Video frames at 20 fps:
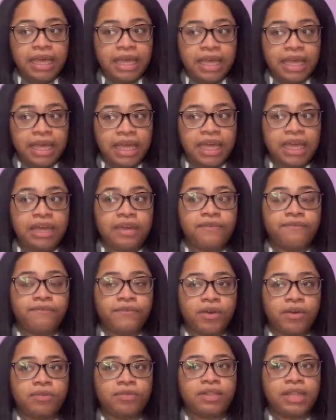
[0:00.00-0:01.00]
He
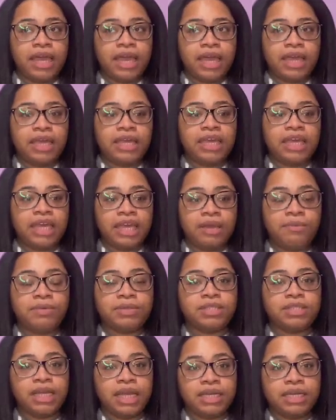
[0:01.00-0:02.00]
felt that he
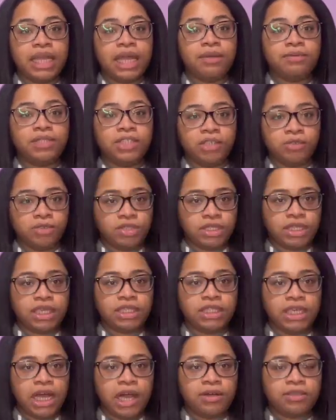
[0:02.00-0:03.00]
was let down too, just like
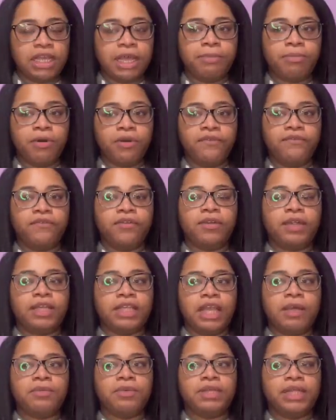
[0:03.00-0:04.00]
Giles. They both felt like
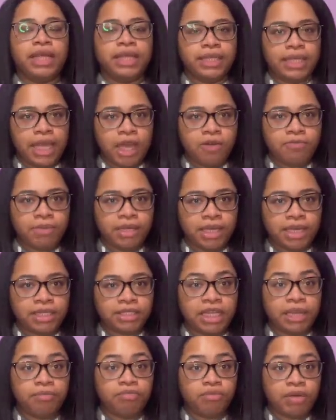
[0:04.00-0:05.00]
they were let down because
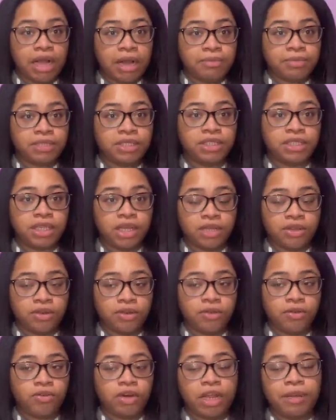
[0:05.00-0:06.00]
they promised each
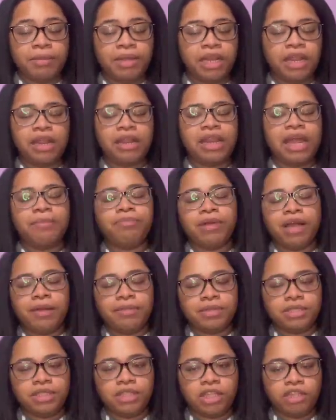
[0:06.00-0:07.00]
other. They
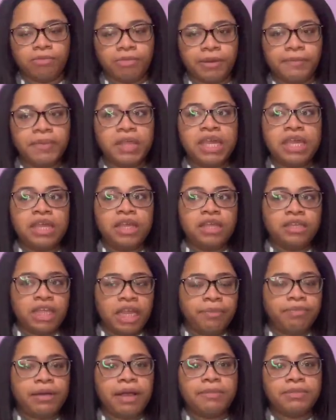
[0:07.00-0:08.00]
promised to
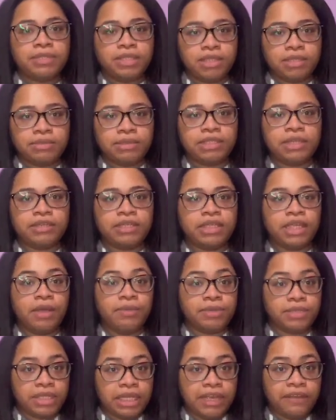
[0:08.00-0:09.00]
themselves that they
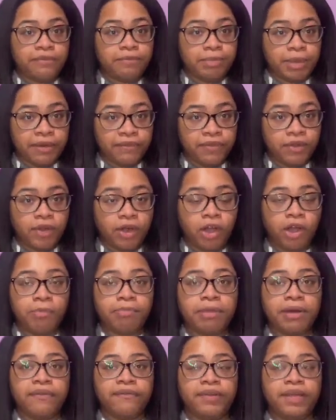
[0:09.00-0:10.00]
would save Buffy or help
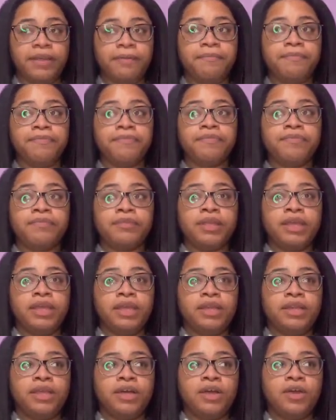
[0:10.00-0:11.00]
Buffy.
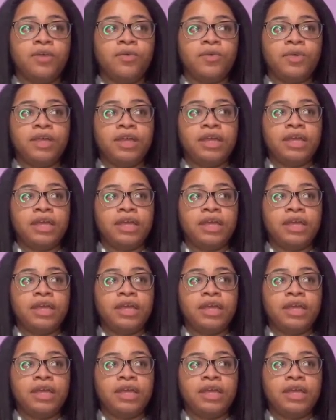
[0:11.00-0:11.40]
You know,